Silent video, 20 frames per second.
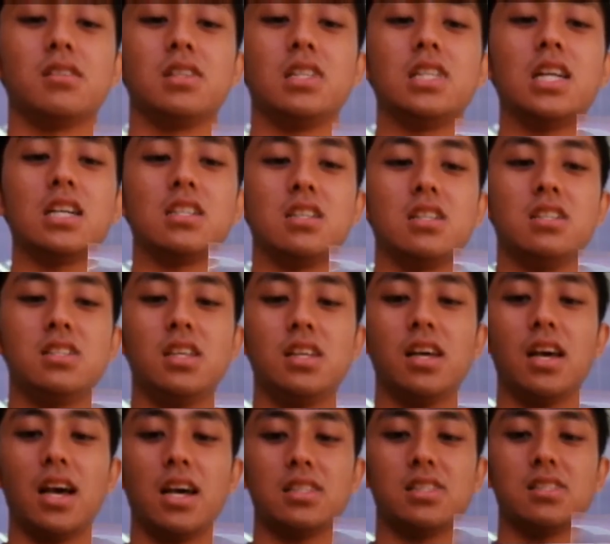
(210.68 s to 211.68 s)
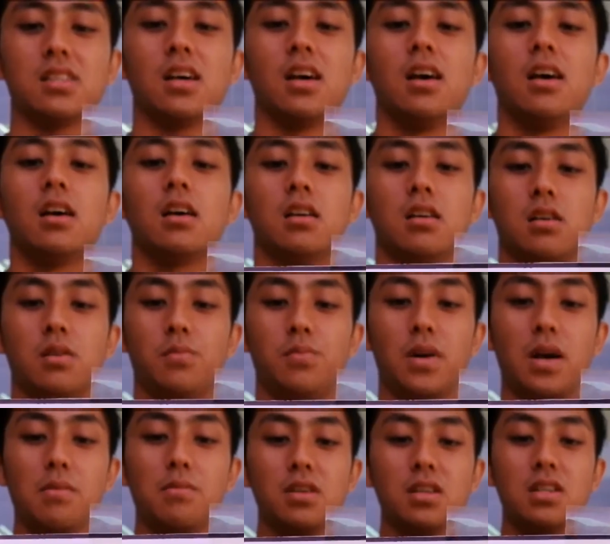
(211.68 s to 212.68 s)
reduction j as a
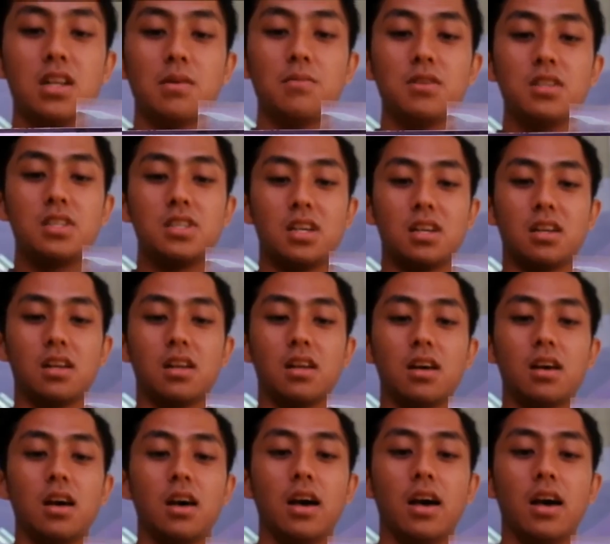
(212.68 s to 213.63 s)
primary dimension,